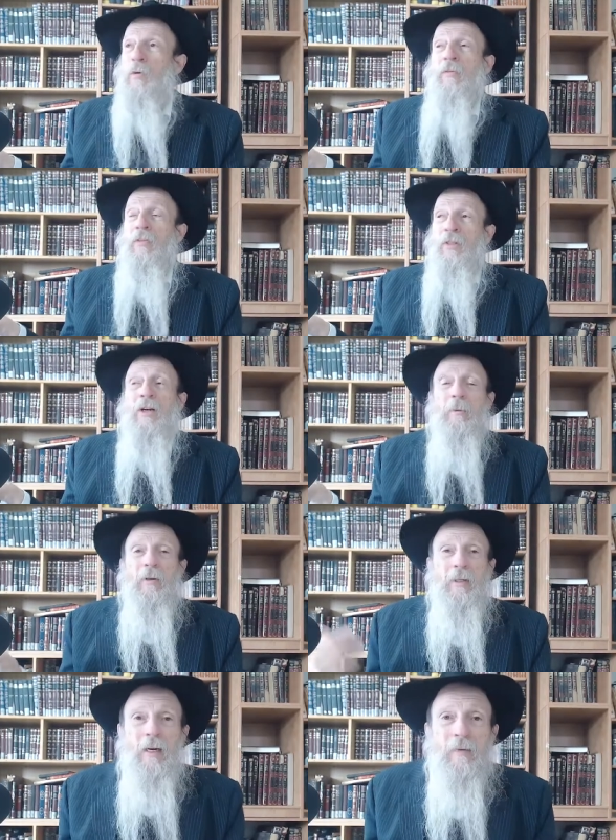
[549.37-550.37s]
even think
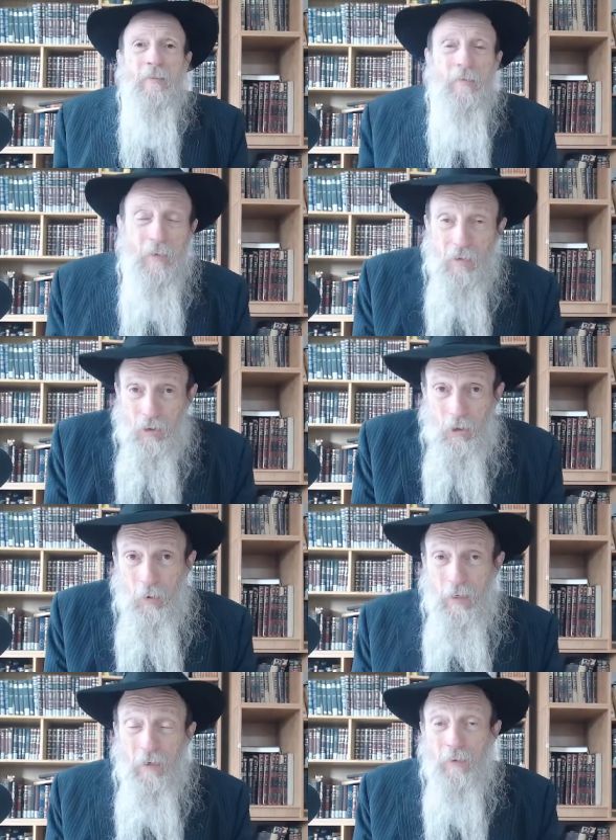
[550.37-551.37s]
about God? There's a
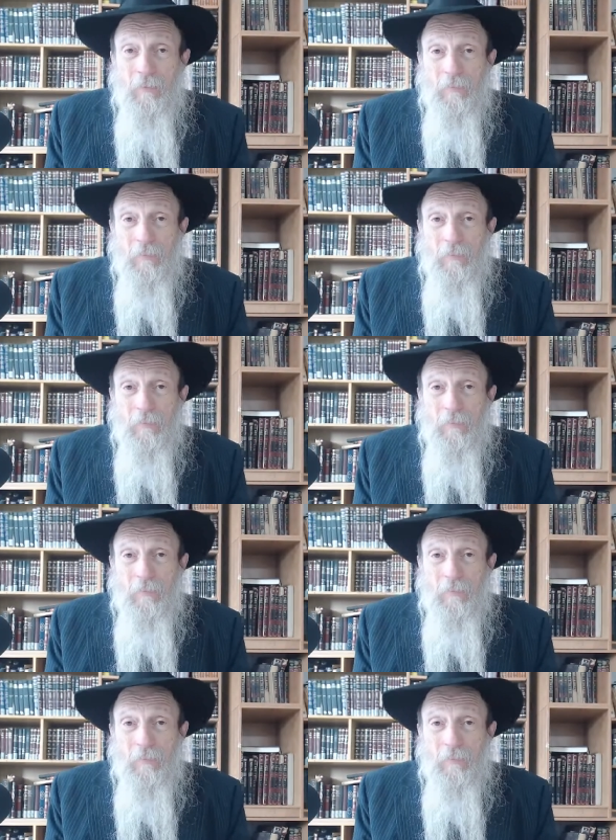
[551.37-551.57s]
creator.